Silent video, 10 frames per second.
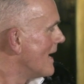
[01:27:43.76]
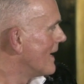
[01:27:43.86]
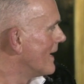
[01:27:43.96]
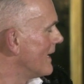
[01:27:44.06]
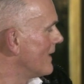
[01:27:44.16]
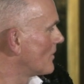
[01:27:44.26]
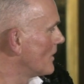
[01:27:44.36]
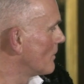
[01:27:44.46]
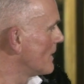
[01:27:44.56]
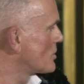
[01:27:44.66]
Uh, it's
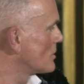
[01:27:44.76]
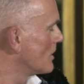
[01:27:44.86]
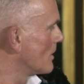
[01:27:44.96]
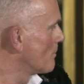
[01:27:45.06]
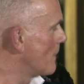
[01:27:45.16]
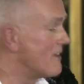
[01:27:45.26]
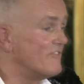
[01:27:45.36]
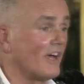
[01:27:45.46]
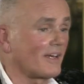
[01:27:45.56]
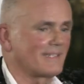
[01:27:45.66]
an original by
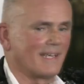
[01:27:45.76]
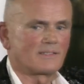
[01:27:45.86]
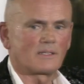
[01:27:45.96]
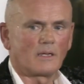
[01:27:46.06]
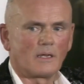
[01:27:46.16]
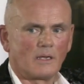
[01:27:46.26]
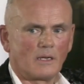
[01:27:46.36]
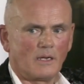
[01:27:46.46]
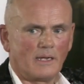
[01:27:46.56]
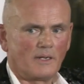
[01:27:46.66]
Vertes. Uh,
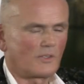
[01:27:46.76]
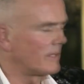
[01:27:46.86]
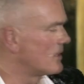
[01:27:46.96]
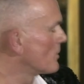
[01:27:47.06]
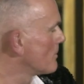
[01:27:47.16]
her illustrator was a